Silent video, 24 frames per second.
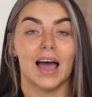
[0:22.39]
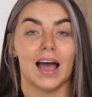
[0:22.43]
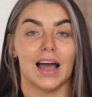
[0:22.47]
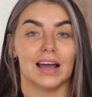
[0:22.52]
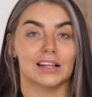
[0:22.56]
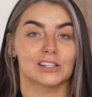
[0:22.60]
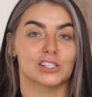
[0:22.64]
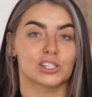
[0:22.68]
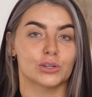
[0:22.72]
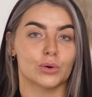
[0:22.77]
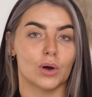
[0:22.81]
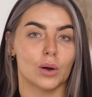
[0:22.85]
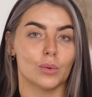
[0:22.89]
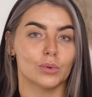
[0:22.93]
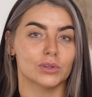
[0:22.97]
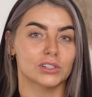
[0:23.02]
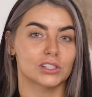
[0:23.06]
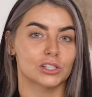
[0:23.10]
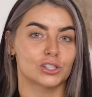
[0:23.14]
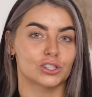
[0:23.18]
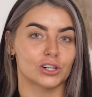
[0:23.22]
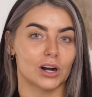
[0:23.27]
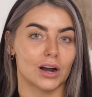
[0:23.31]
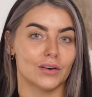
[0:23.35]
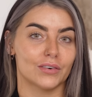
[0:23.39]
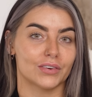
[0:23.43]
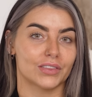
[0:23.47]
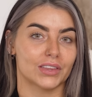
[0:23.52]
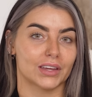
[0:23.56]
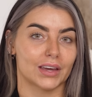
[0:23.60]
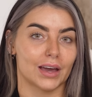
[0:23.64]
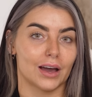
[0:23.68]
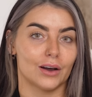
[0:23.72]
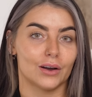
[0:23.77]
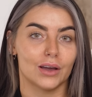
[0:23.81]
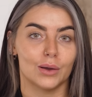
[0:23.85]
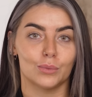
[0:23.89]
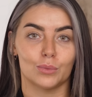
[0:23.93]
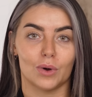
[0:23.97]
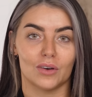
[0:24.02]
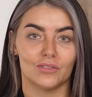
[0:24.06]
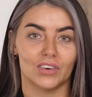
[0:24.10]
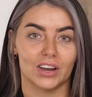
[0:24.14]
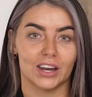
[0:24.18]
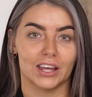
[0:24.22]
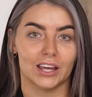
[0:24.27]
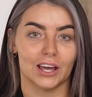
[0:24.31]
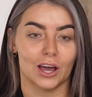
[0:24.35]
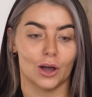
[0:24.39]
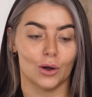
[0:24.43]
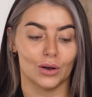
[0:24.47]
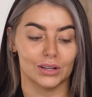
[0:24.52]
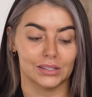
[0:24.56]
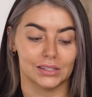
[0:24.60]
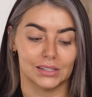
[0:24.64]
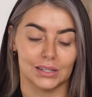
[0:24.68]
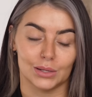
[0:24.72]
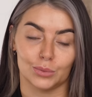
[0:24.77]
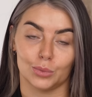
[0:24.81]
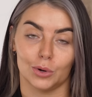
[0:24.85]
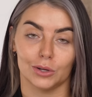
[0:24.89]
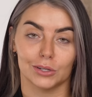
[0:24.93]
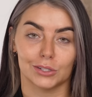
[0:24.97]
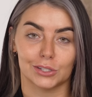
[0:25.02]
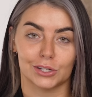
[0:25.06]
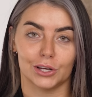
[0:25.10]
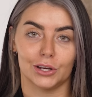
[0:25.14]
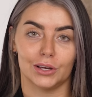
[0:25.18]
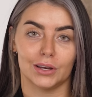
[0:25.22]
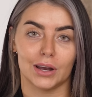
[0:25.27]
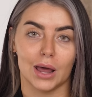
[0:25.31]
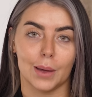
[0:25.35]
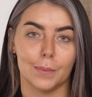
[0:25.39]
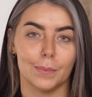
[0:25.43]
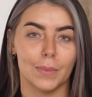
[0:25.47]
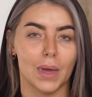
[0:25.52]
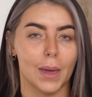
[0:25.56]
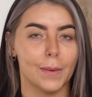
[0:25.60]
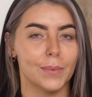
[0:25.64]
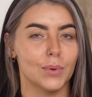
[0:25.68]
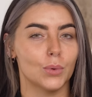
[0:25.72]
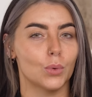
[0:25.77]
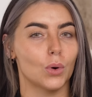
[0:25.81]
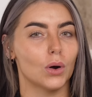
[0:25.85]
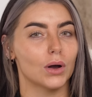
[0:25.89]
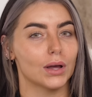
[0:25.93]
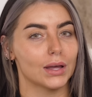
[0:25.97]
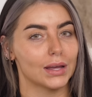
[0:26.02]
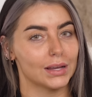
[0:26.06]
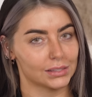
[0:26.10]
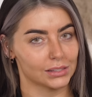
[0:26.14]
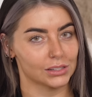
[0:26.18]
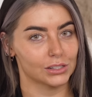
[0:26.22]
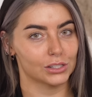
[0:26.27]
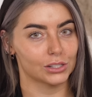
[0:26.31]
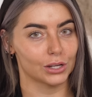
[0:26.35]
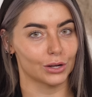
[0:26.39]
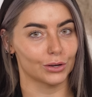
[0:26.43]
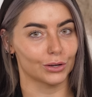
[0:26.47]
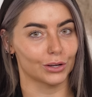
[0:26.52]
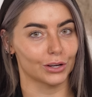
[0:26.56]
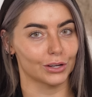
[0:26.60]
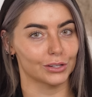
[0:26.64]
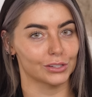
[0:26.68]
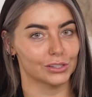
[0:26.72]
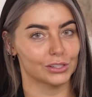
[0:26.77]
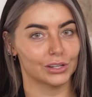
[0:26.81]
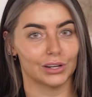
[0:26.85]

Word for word: And so I wanted to try everything out in one video and see what's good and maybe what isn't so good.